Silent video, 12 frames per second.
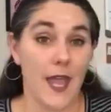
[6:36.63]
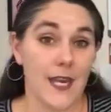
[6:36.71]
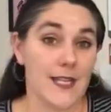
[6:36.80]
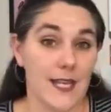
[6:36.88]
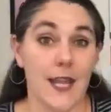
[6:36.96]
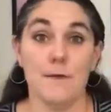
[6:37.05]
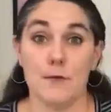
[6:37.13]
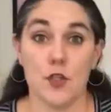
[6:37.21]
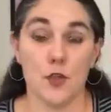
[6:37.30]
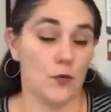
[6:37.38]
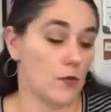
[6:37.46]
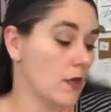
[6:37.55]
anytime
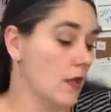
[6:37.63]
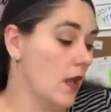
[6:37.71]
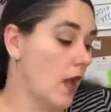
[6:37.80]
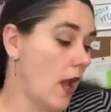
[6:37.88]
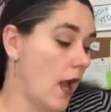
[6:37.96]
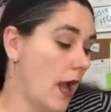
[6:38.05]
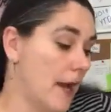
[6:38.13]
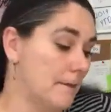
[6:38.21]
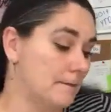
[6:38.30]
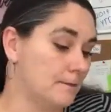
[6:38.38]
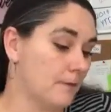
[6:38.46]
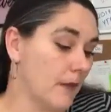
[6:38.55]
soon.
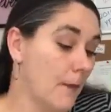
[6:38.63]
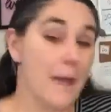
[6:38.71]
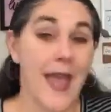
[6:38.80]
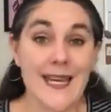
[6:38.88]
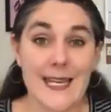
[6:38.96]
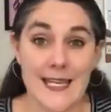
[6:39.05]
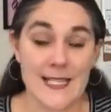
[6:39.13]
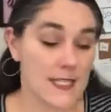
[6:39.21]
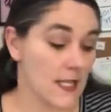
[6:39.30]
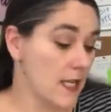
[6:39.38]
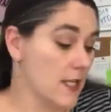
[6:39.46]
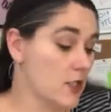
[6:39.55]
Pendings.
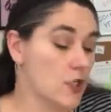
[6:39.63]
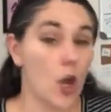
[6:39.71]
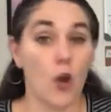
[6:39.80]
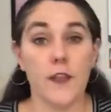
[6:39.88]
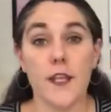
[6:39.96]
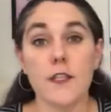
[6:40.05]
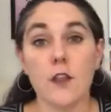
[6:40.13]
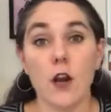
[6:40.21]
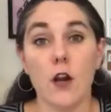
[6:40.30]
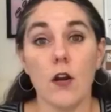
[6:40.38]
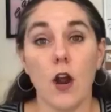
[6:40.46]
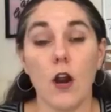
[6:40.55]
So these
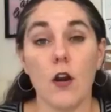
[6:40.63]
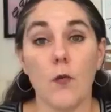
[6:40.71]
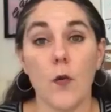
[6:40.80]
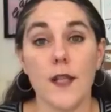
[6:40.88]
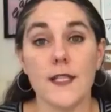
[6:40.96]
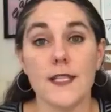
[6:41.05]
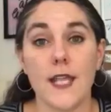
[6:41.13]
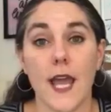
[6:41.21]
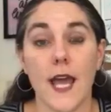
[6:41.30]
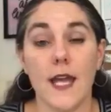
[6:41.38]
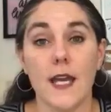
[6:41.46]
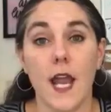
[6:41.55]
are ones
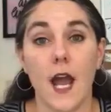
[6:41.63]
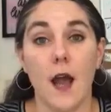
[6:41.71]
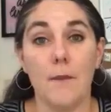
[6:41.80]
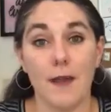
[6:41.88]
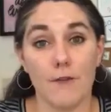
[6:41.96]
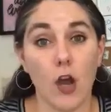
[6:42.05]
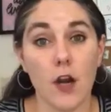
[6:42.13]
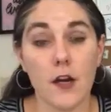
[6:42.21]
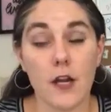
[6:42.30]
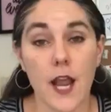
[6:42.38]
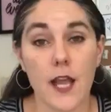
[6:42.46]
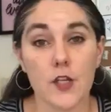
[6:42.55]
that have gone
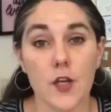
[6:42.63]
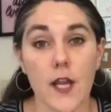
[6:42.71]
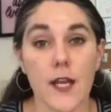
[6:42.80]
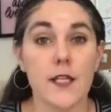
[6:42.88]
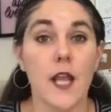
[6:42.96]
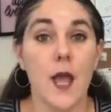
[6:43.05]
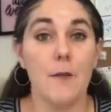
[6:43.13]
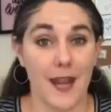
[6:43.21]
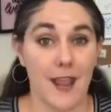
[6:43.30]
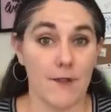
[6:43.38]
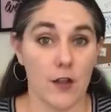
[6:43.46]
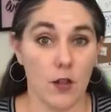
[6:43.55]
under contract but
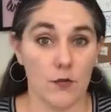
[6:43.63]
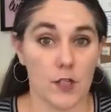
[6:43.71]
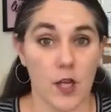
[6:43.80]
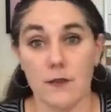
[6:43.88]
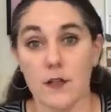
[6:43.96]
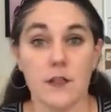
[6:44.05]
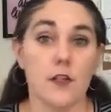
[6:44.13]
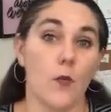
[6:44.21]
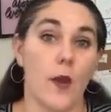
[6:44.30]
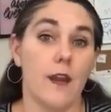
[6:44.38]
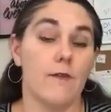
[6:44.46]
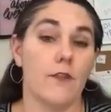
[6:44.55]
haven't closed yet because they're
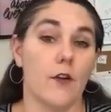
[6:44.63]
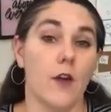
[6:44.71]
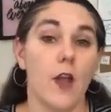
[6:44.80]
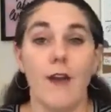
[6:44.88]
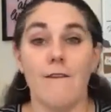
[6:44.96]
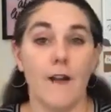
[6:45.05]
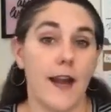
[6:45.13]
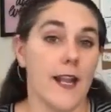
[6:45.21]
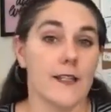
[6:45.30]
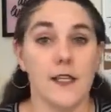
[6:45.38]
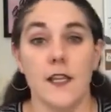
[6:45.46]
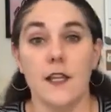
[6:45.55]
waiting for
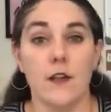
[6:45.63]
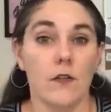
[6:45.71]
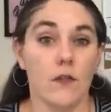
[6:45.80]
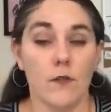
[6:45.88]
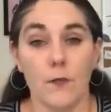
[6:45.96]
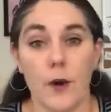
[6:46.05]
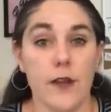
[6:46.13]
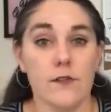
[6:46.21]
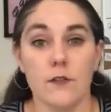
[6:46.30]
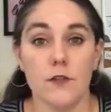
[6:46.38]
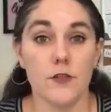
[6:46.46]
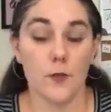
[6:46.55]
financing or
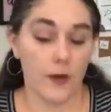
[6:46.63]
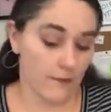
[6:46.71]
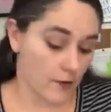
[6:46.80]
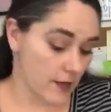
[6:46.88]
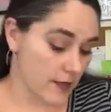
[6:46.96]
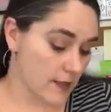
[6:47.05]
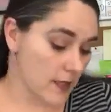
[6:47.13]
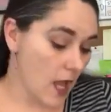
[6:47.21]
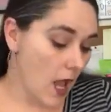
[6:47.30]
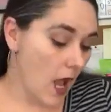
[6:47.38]
appraisals or whatever it is.